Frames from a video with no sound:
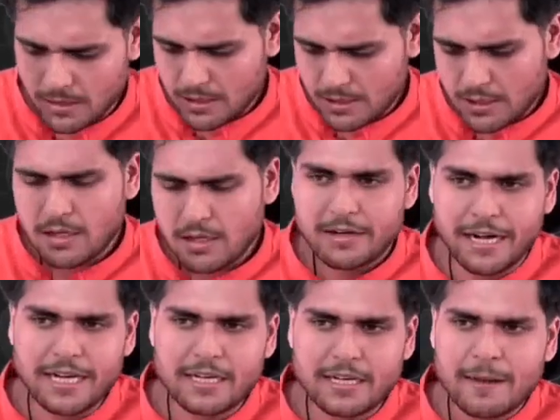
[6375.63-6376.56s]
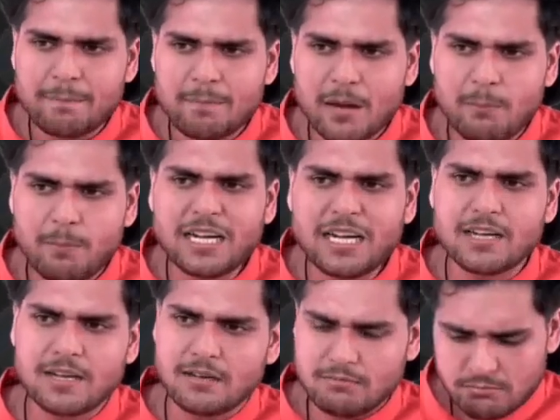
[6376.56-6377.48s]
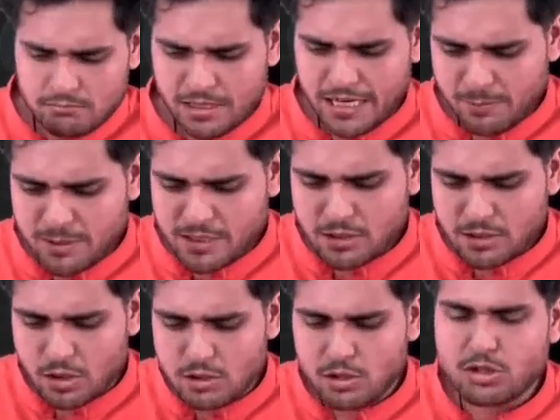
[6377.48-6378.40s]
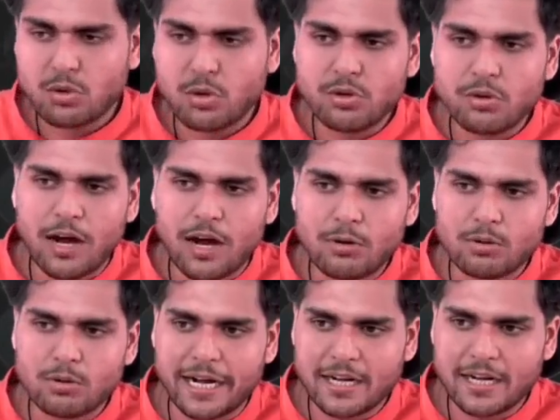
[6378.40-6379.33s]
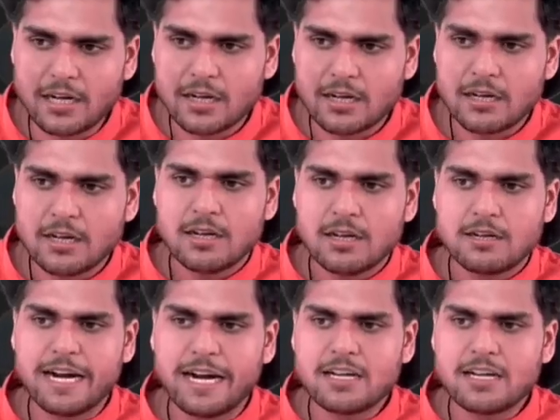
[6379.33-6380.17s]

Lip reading: right? But let me just also show you how to write it, right?